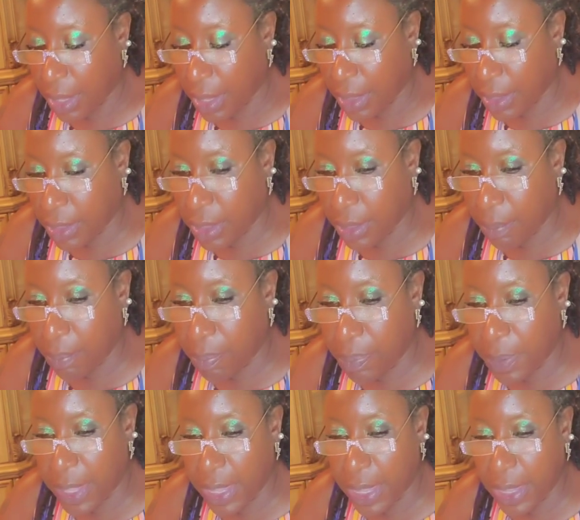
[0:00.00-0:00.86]
the
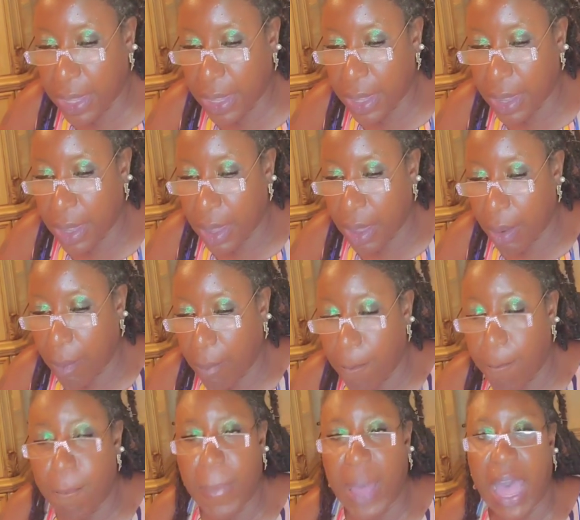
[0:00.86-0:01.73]
big
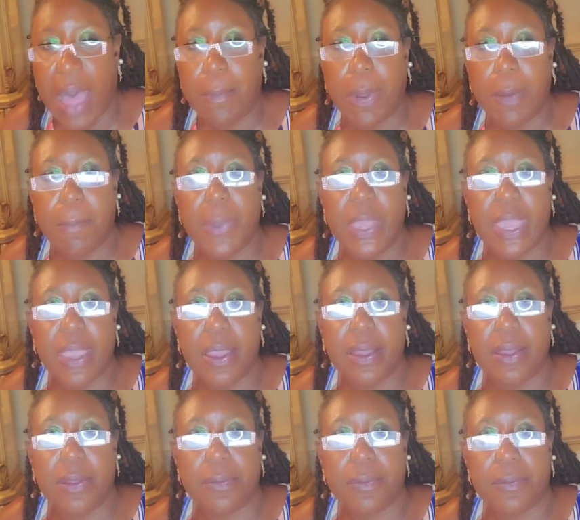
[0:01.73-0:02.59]
mama
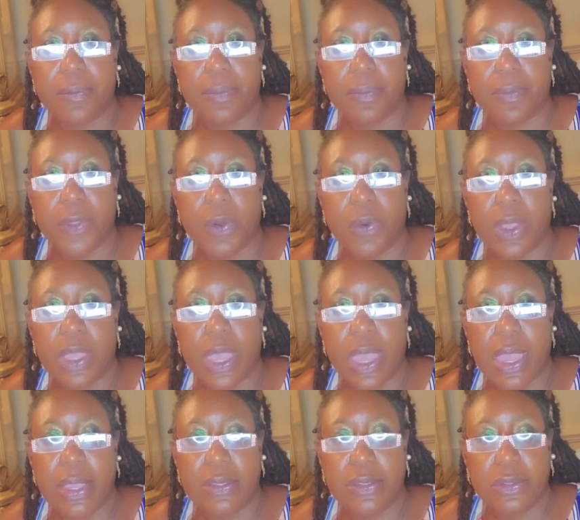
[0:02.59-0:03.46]
bear.
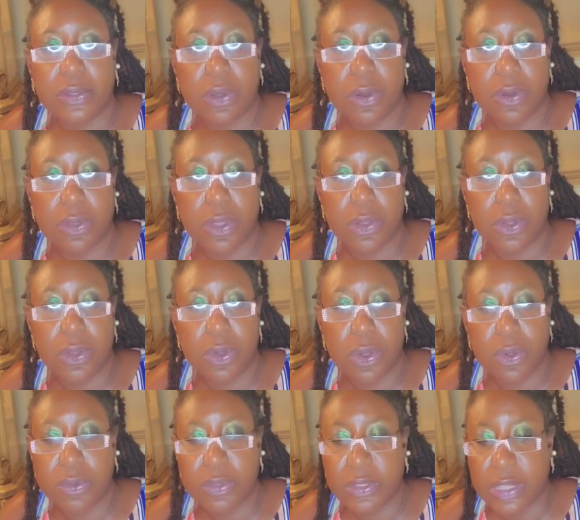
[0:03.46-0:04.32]
Okay, so the
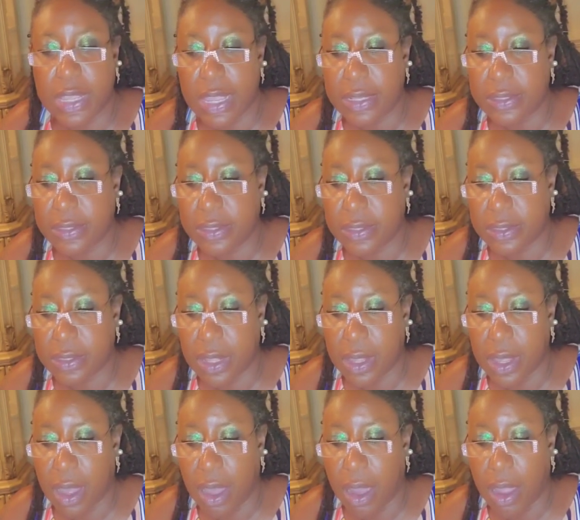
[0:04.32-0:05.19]
leukocytes
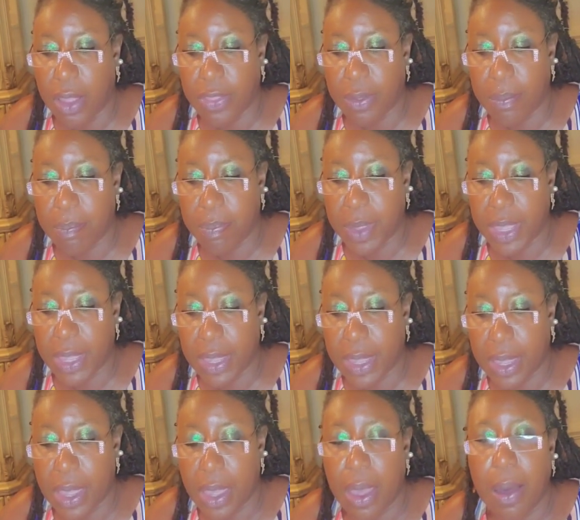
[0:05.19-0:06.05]
are the
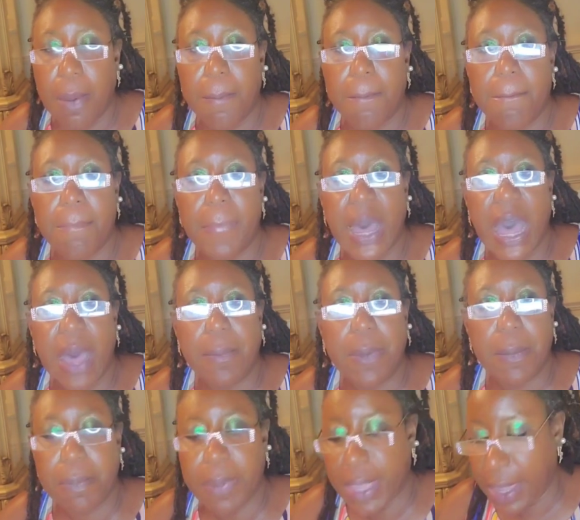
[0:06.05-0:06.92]
big
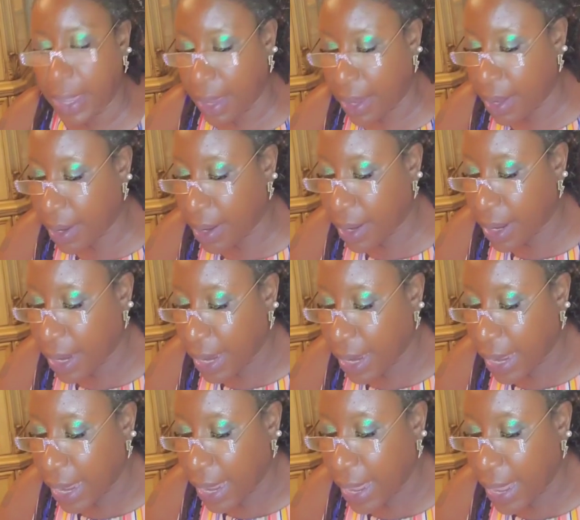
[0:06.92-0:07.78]
mama bear,
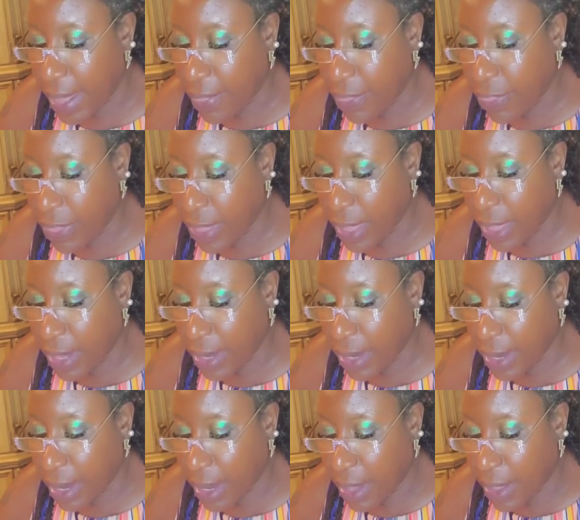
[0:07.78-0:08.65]
and
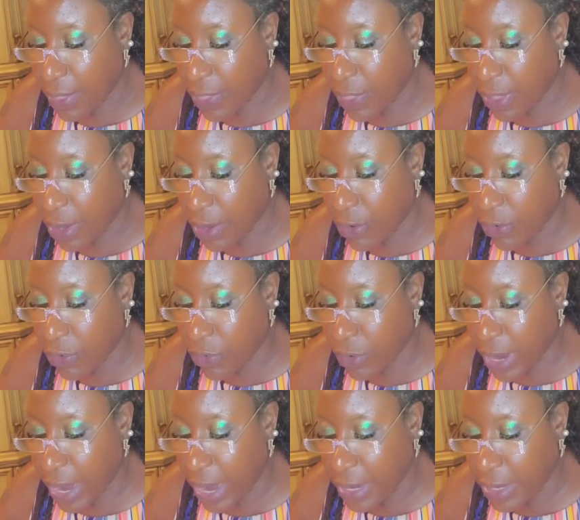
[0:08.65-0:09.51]
then the
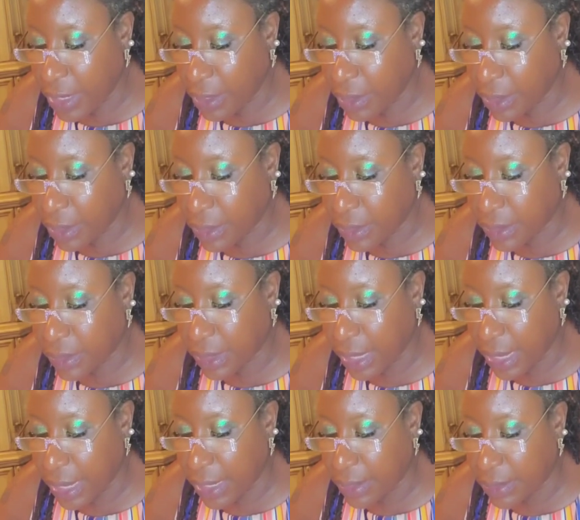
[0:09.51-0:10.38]

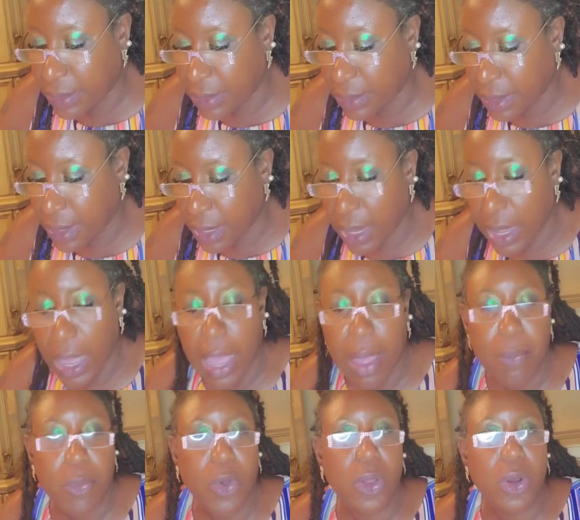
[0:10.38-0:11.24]
granulocytes
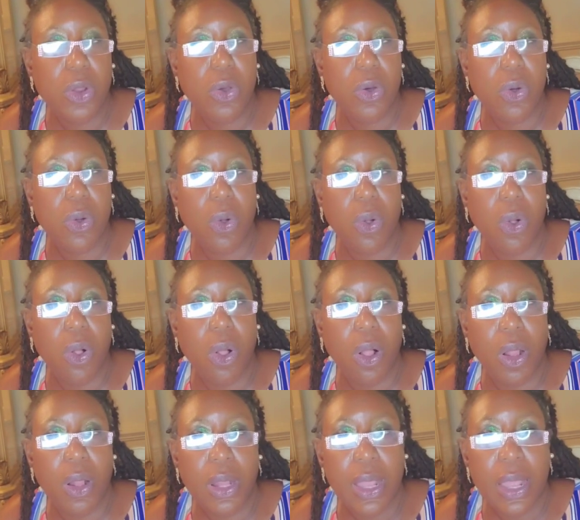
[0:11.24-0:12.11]
I'm going to
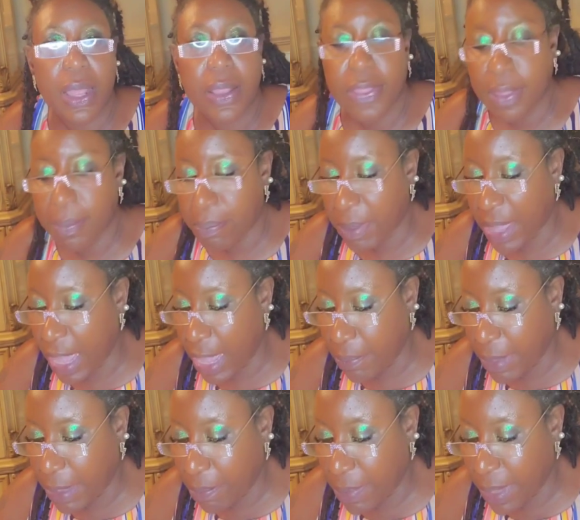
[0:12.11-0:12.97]
call the
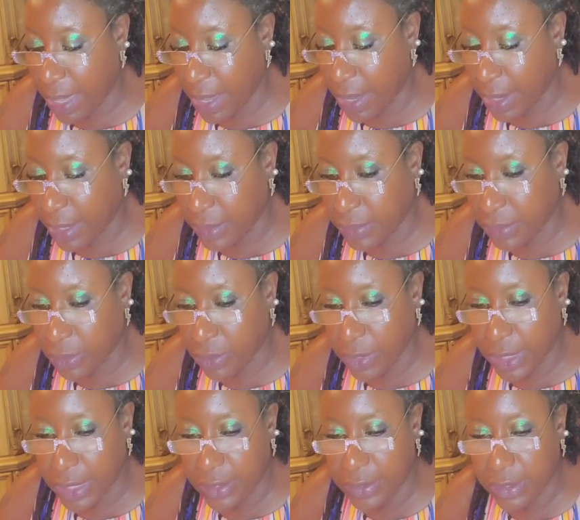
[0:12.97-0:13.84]
baby bears. So
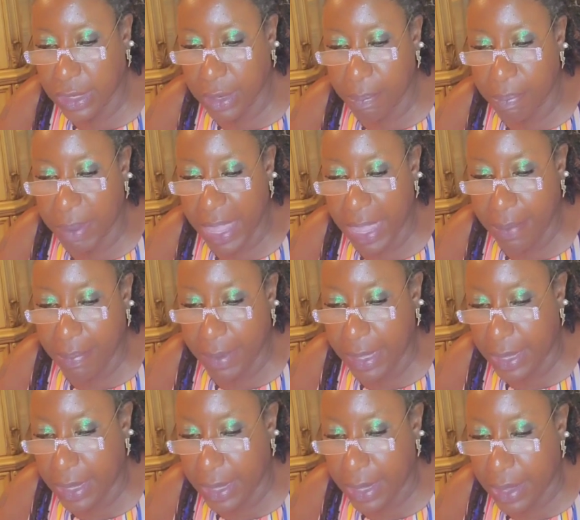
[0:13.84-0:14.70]
these are the
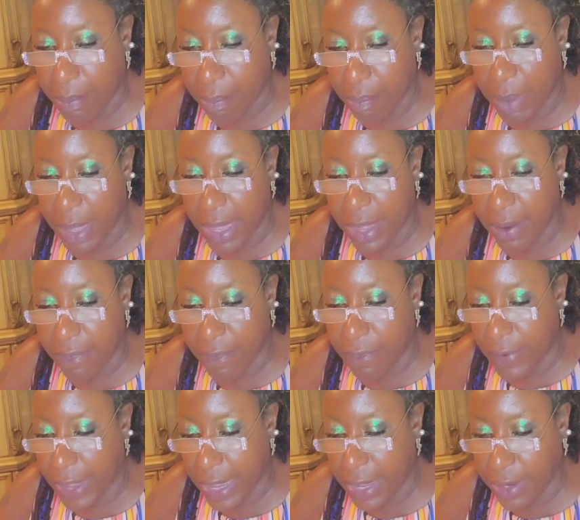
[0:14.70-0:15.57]
baby bear
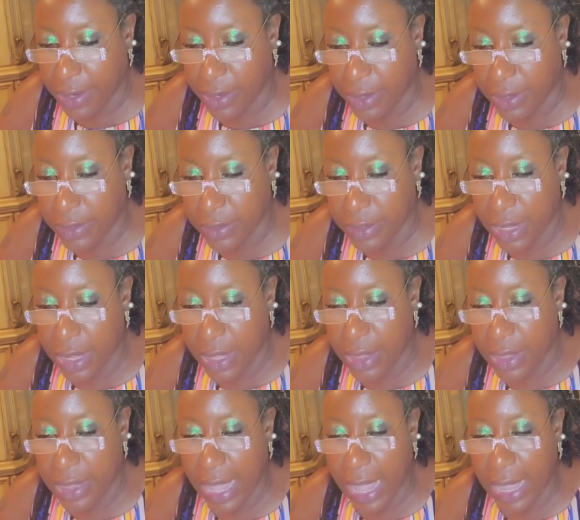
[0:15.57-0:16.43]
fighters
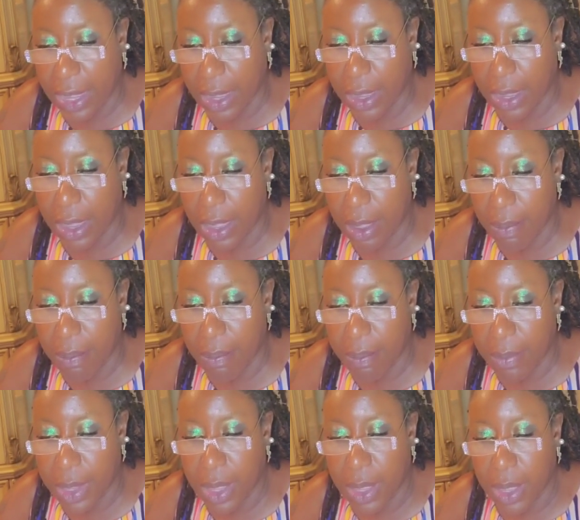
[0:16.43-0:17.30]
that
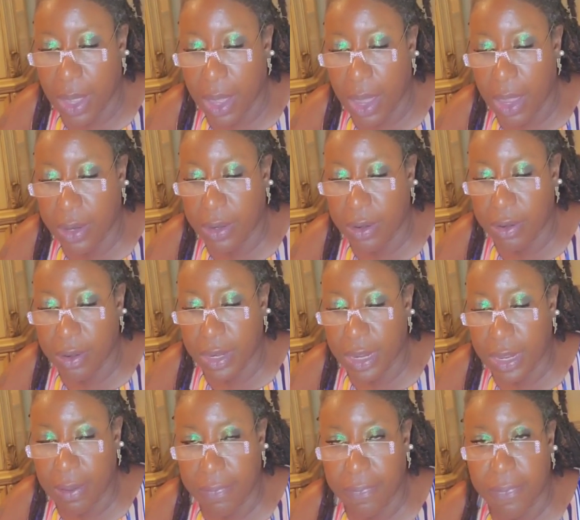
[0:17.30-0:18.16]
come
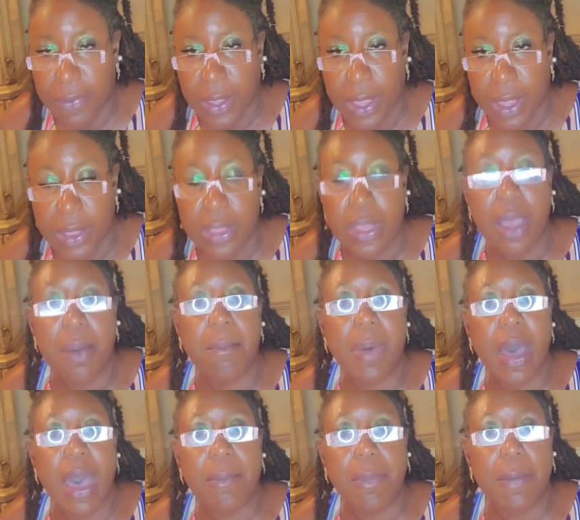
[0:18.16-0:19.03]
underneath the
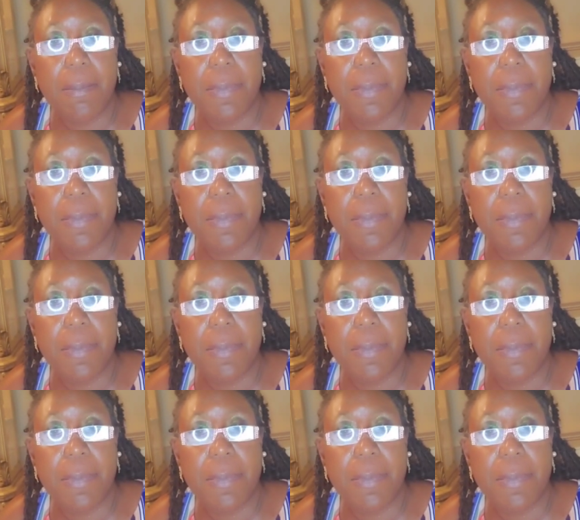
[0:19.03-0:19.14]
mama